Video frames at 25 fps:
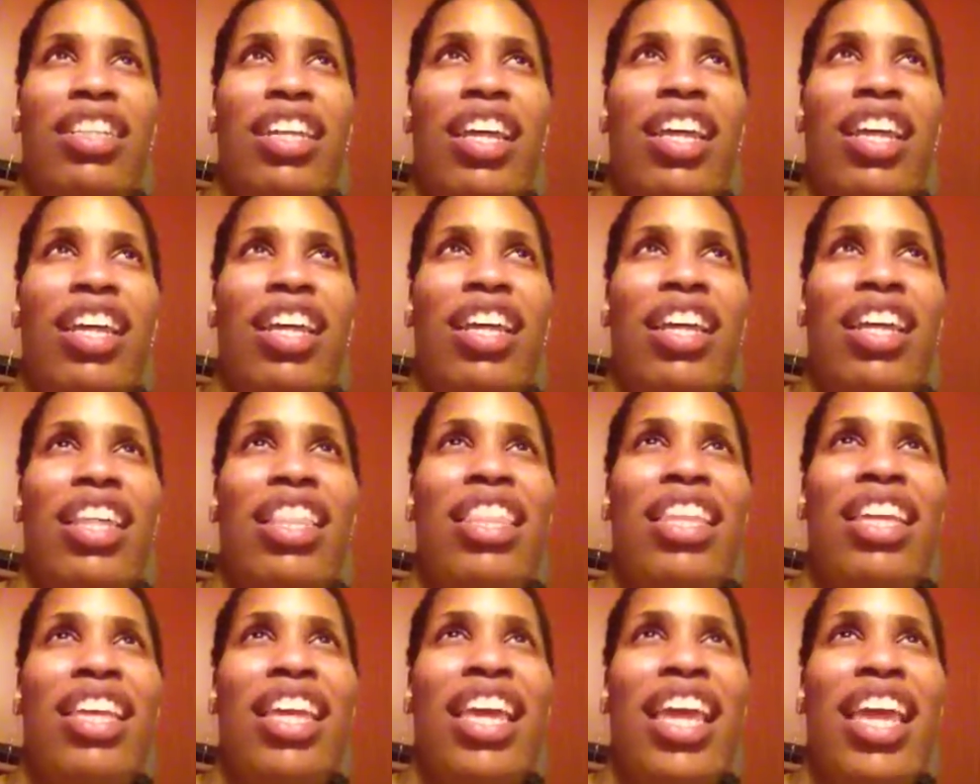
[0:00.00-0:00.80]
I
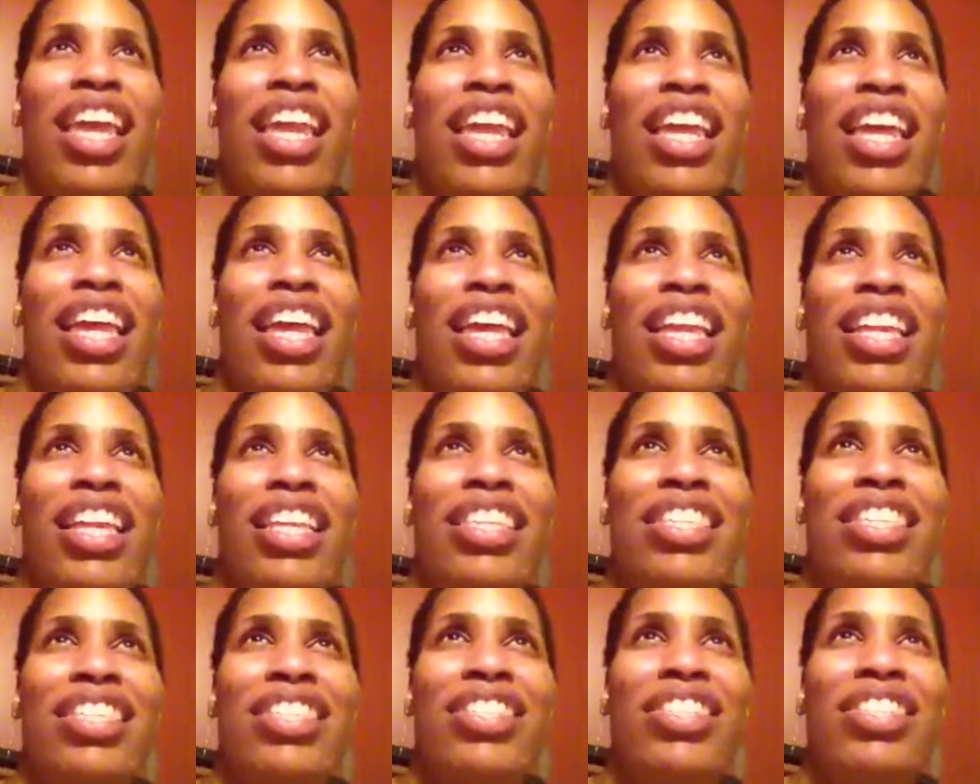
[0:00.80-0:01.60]
think it had
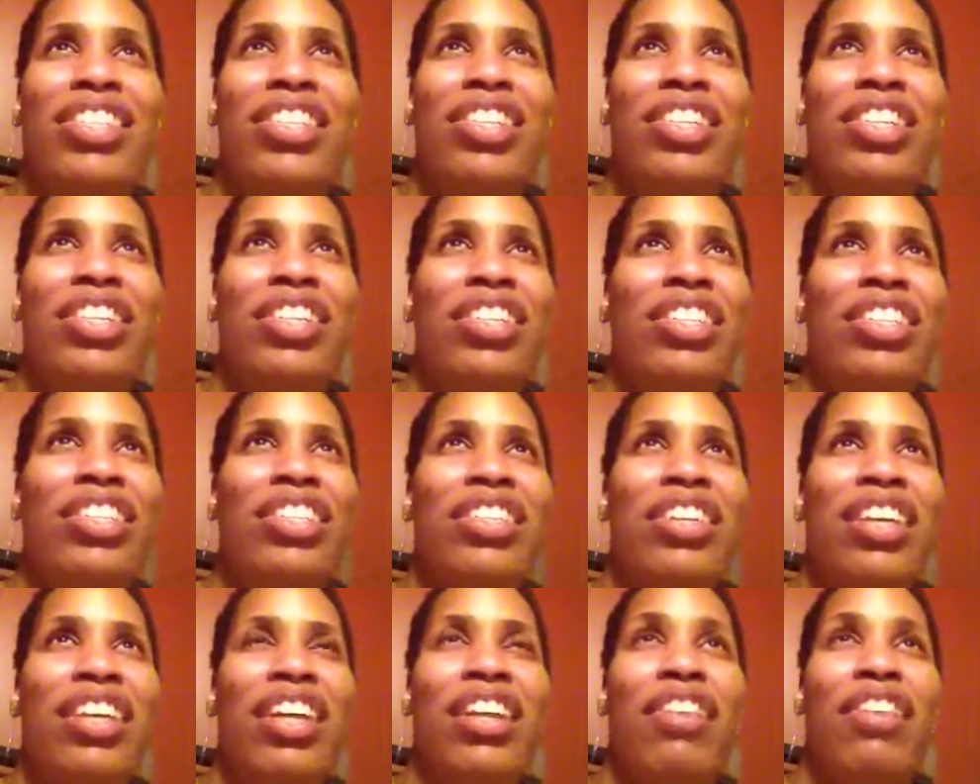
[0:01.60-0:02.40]
Ellister or
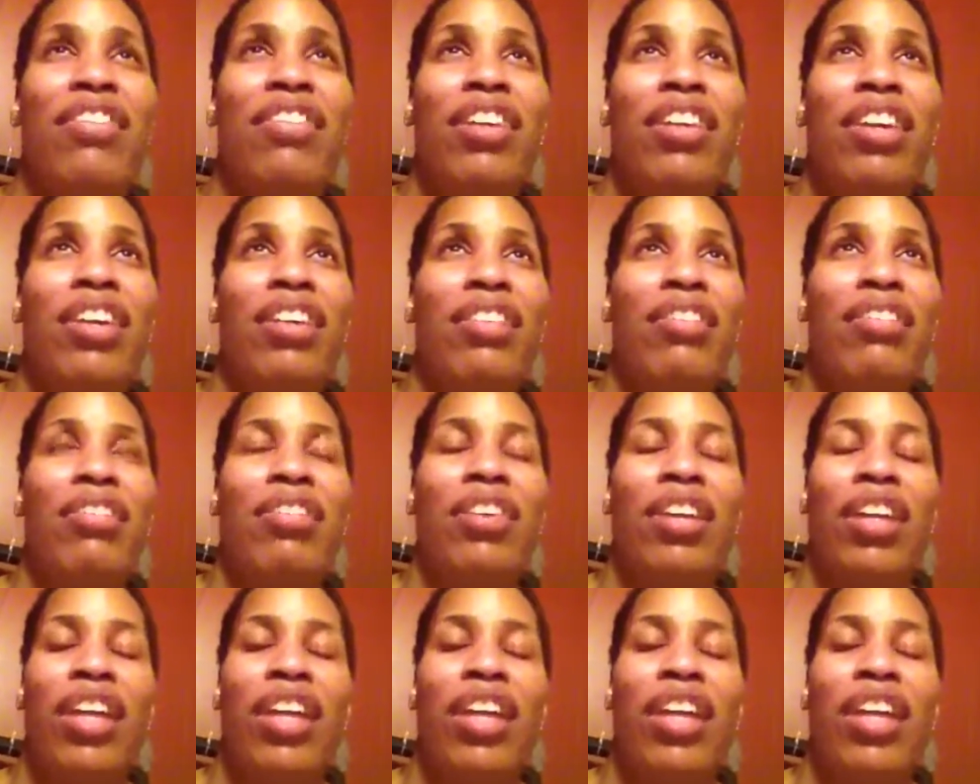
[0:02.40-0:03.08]
something. I don't know.